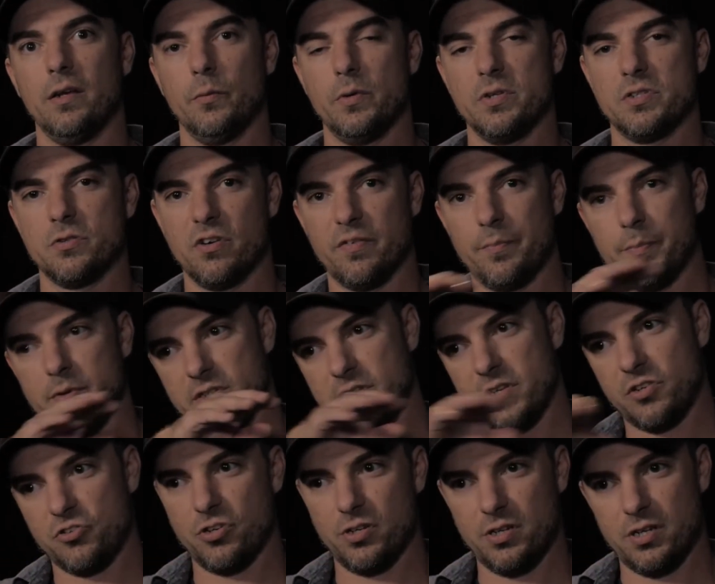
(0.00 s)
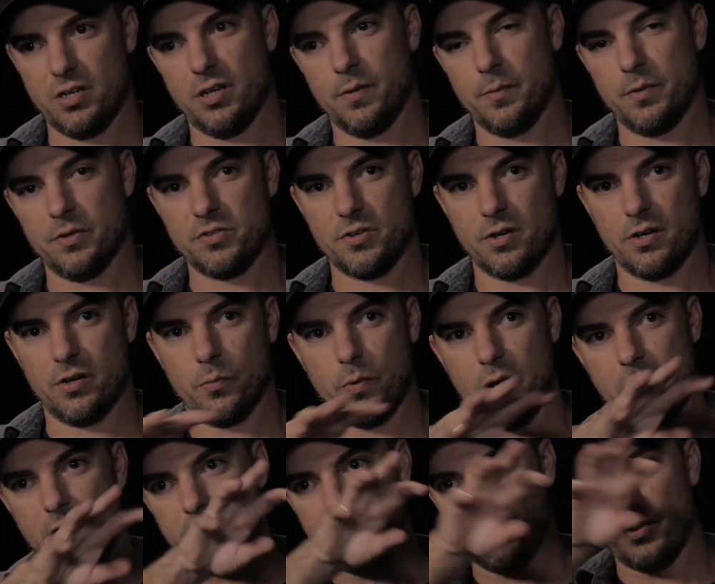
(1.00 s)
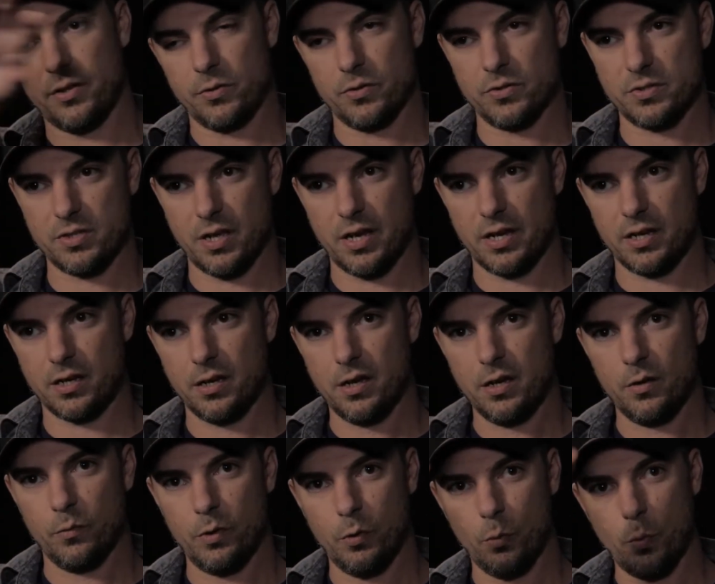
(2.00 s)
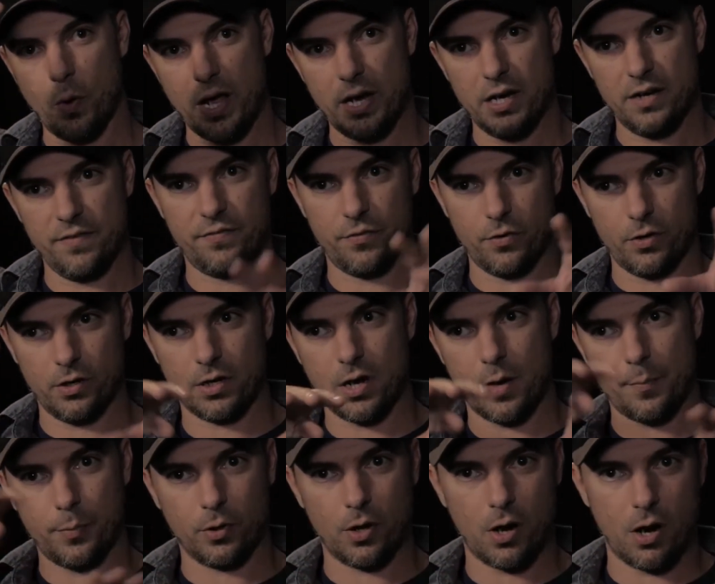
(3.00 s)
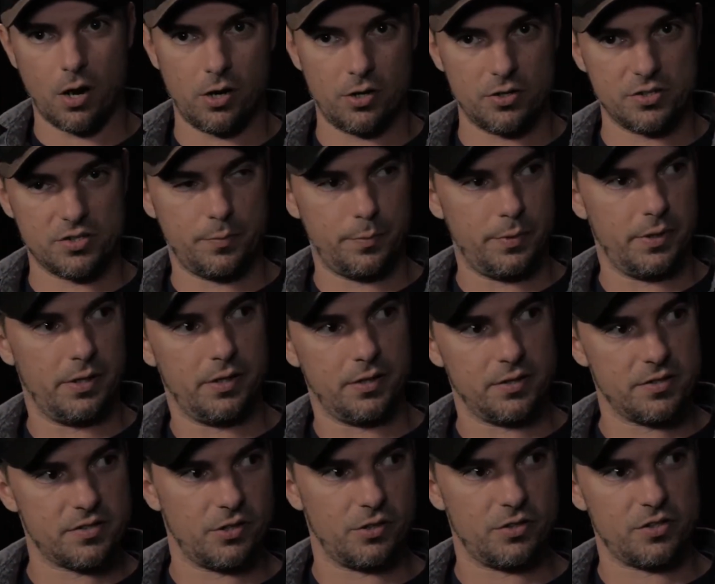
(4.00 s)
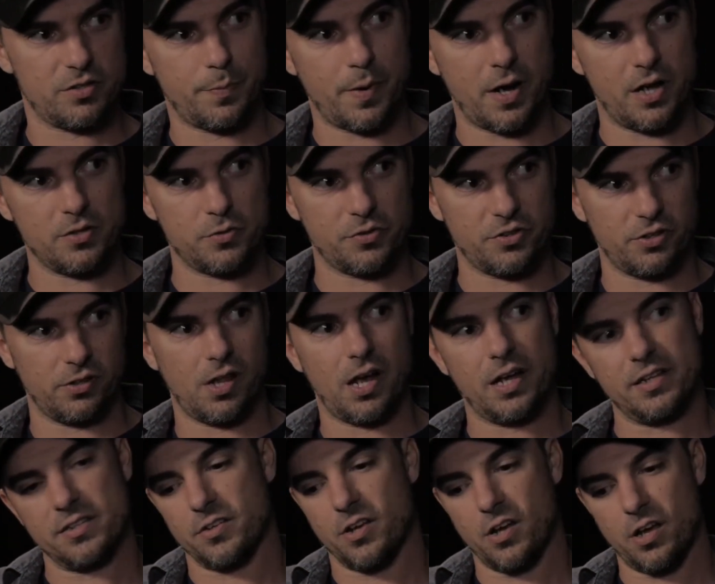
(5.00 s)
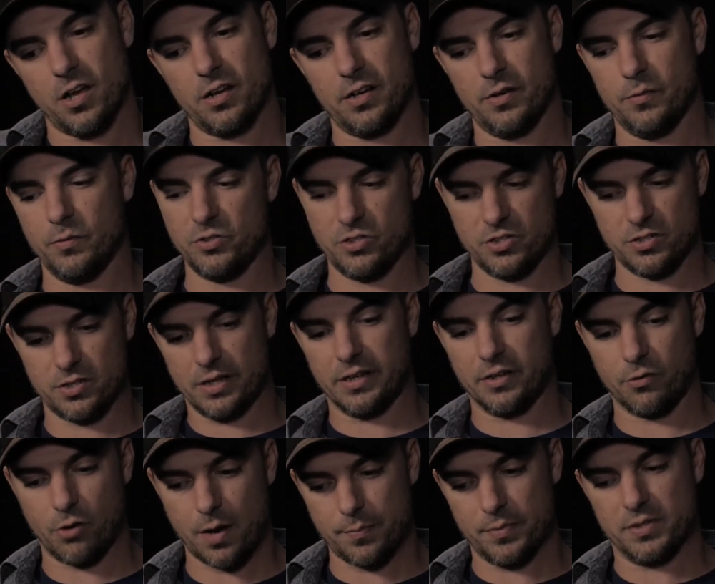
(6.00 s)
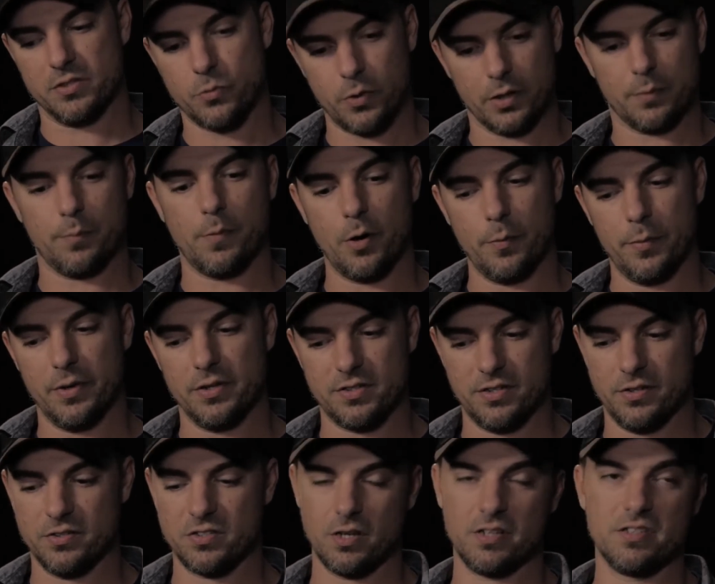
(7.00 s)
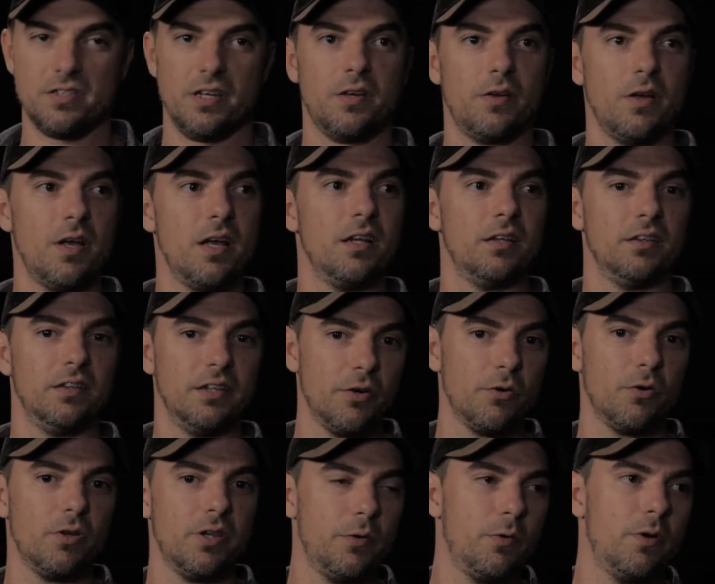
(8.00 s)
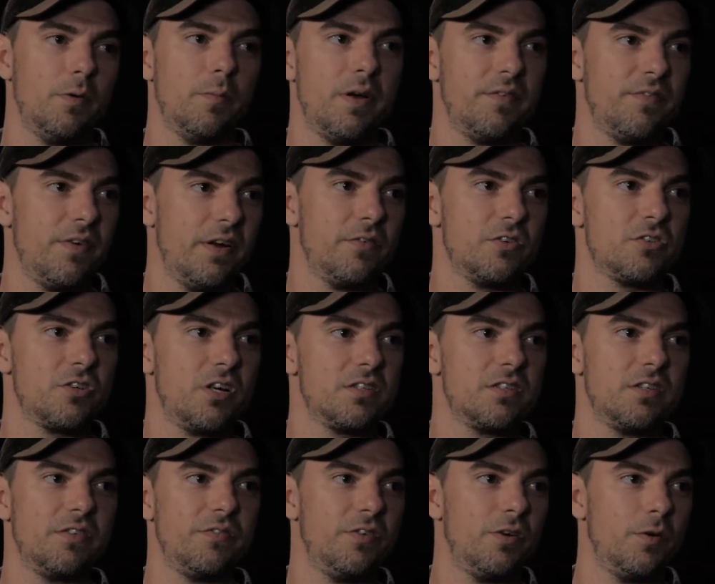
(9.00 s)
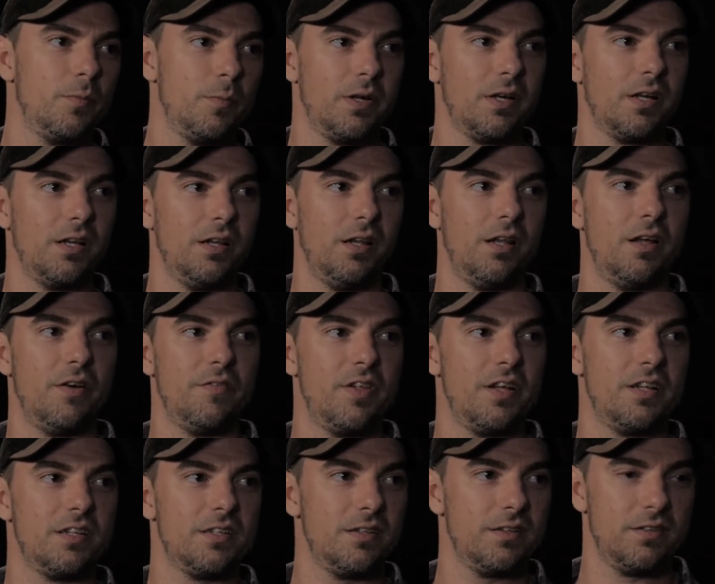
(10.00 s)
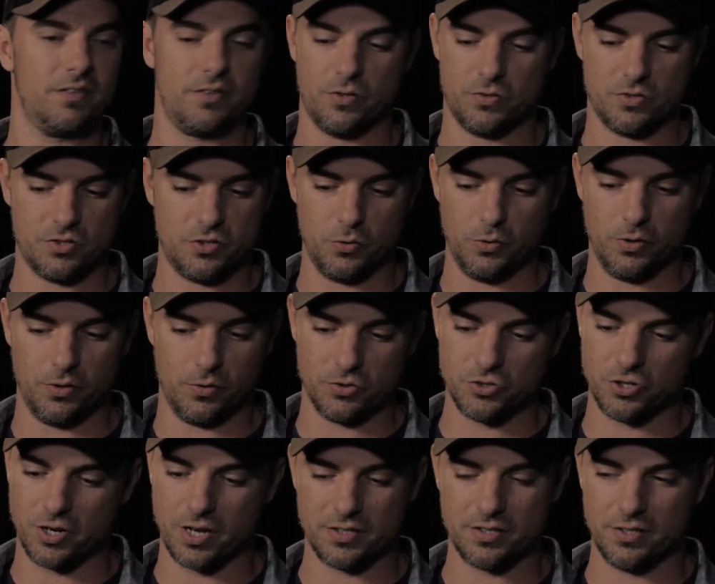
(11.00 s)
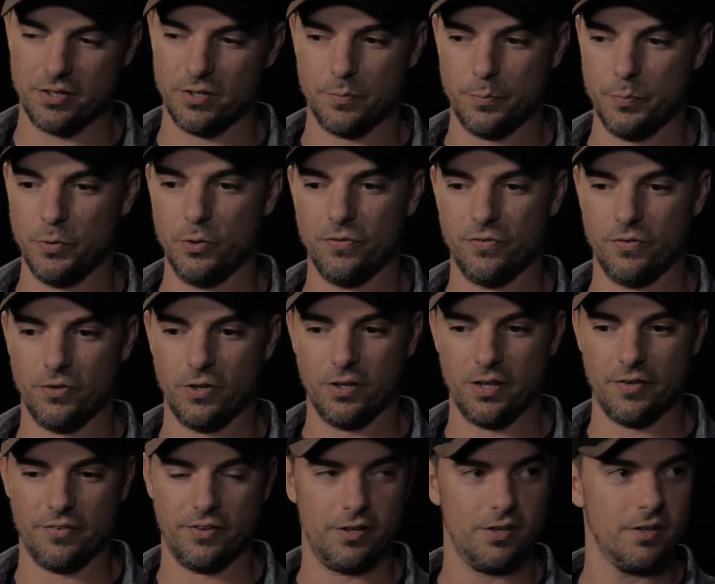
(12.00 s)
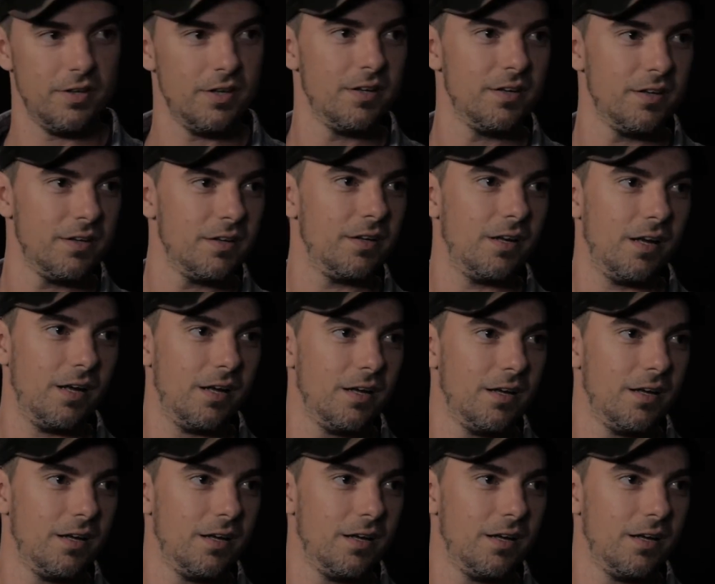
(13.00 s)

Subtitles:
We sort of positioned him in a certain way, and then there was like, we waited for a couple cars to be in a certain spots with their lights on, and just like grab these quick moments. And it's like literally one of my favorite shots of the film. Like, I love that. Those two little shots there are beautiful. I love it. Yeah.